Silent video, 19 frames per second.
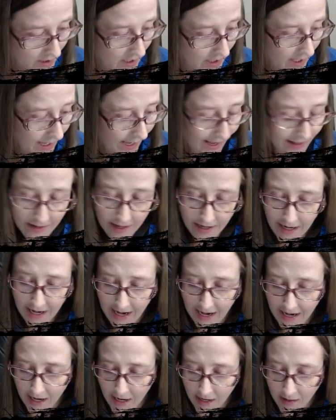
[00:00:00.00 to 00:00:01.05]
and then
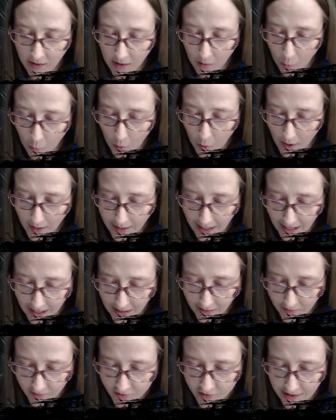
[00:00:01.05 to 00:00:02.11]
8
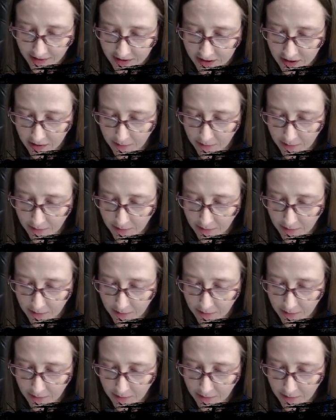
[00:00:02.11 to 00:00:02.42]
1/8. So that's going